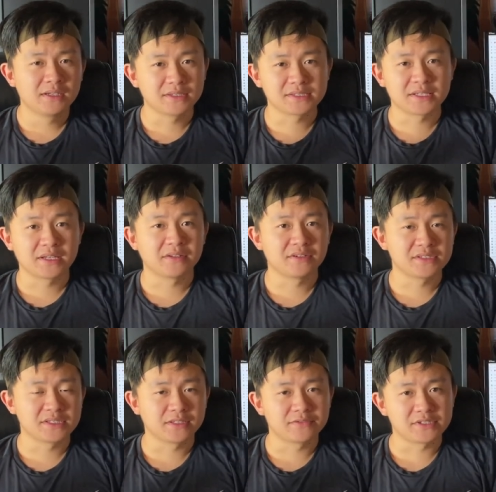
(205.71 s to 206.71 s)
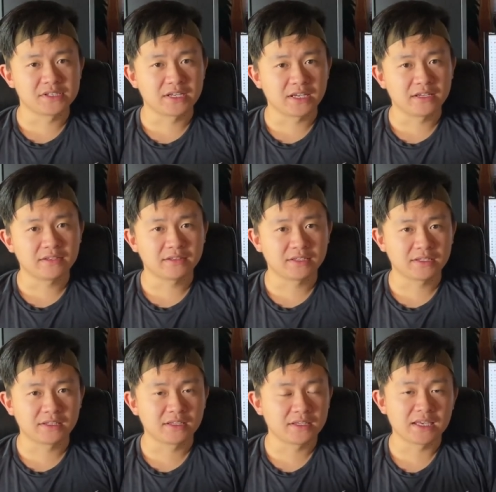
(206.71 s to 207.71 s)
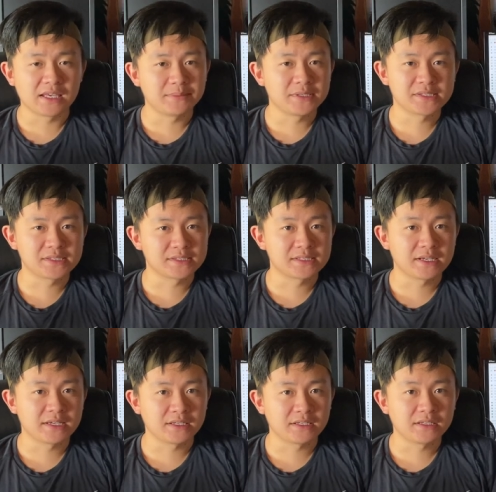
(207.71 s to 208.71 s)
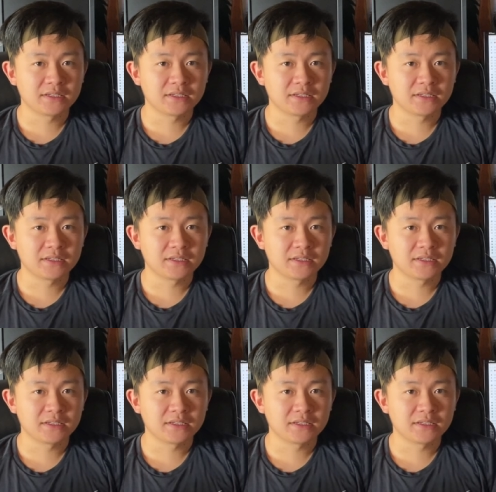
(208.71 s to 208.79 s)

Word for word: the standards of today, like in the gaming society.